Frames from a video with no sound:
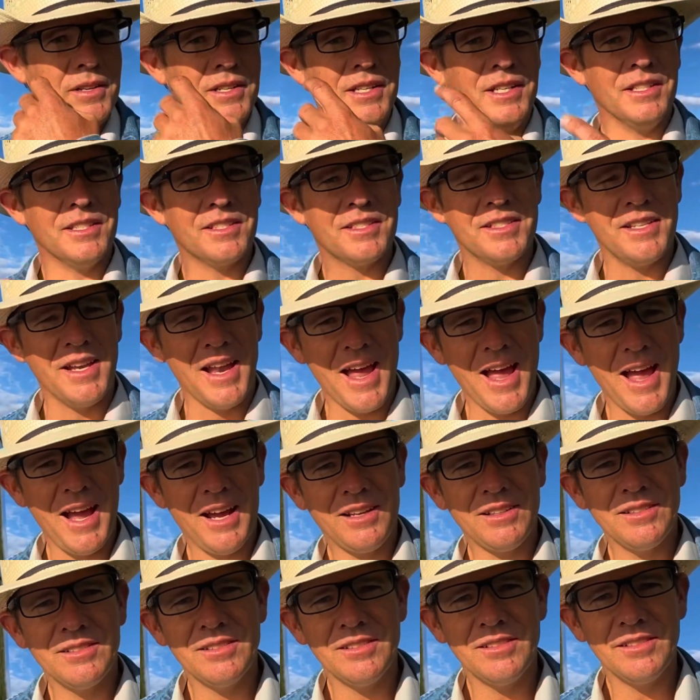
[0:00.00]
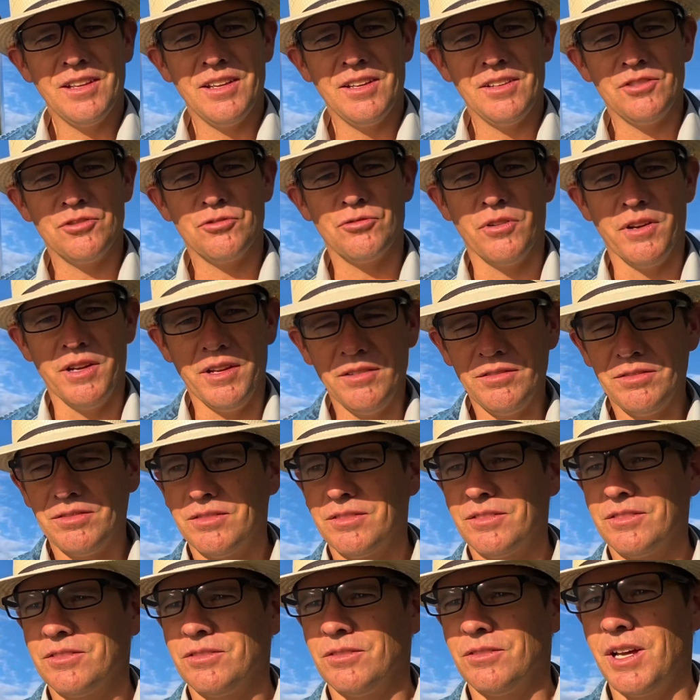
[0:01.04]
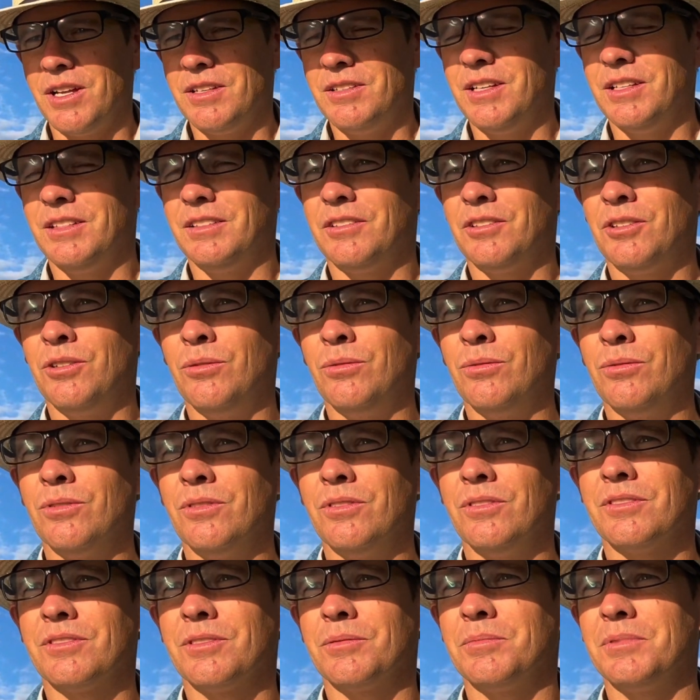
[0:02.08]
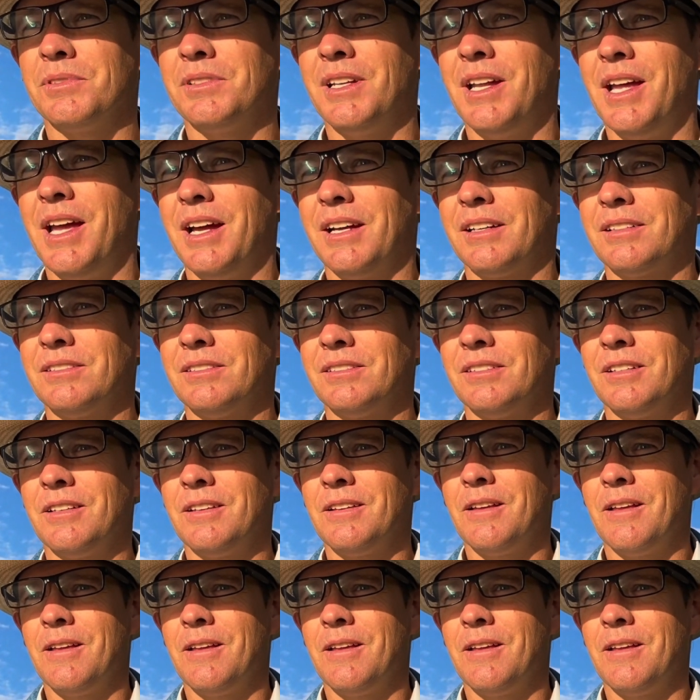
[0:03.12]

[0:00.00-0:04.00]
need snacks, drinks, so I gotta take the cooler and some snacks.